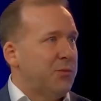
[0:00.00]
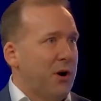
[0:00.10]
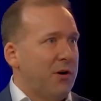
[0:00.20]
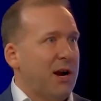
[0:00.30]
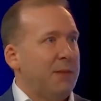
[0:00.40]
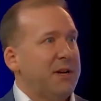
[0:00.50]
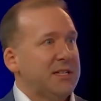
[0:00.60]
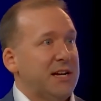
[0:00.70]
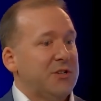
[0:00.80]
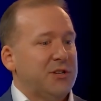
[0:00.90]
program, et
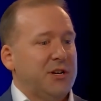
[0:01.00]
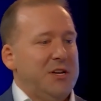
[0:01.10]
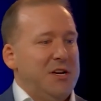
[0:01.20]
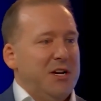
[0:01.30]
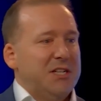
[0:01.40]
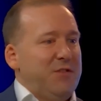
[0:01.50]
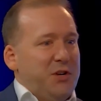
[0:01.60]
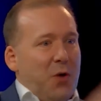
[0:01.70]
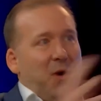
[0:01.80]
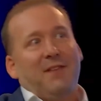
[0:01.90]
cetera. Because if you
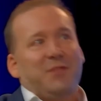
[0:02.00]
don't have